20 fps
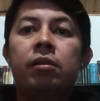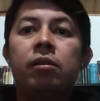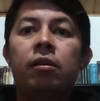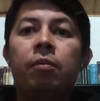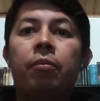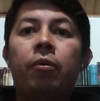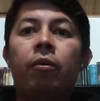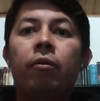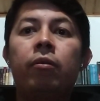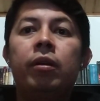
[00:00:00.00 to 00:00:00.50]
so
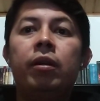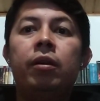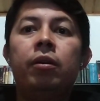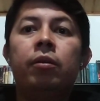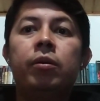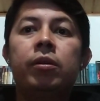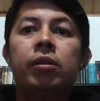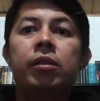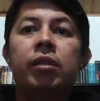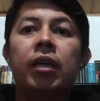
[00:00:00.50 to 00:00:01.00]
probably you
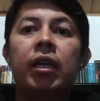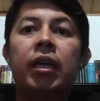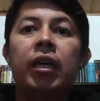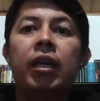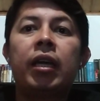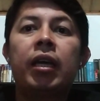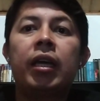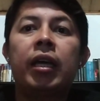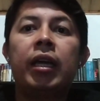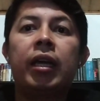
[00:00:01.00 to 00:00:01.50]
would
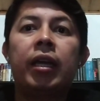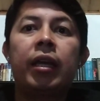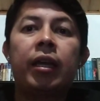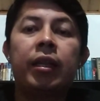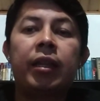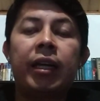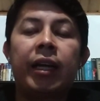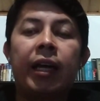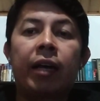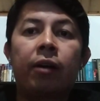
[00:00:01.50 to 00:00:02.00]
say
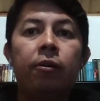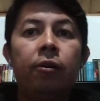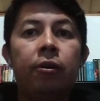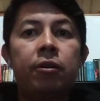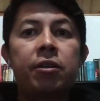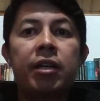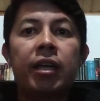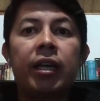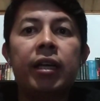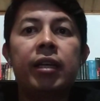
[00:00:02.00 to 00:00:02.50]
that a
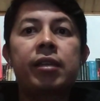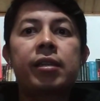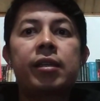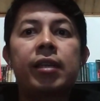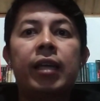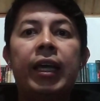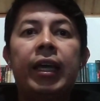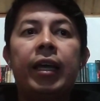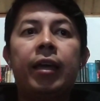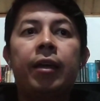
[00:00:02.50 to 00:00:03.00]
coche is
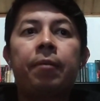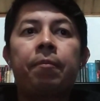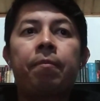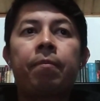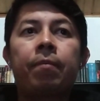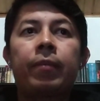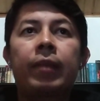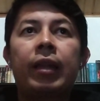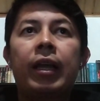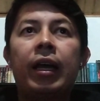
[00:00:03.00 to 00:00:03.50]

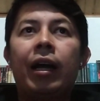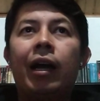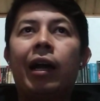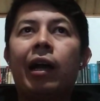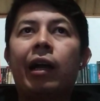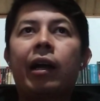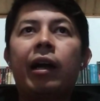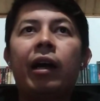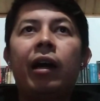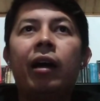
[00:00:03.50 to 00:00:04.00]
a
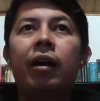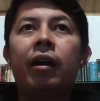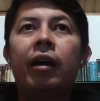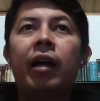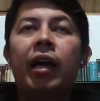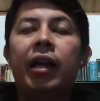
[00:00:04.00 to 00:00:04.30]
car,